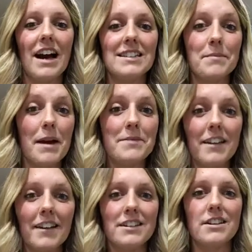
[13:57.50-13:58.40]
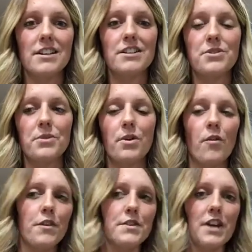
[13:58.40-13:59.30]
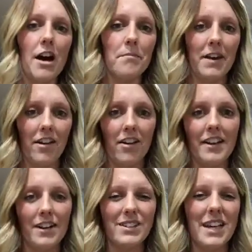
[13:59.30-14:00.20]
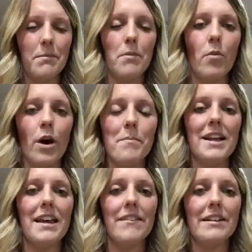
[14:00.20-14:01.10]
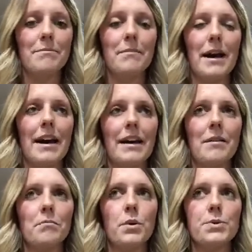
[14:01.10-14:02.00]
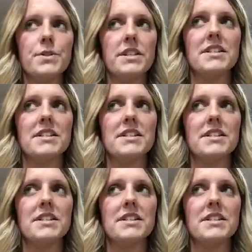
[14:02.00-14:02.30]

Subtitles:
Sometimes I like to do an over-the-top meal and it'll take me more, but even my most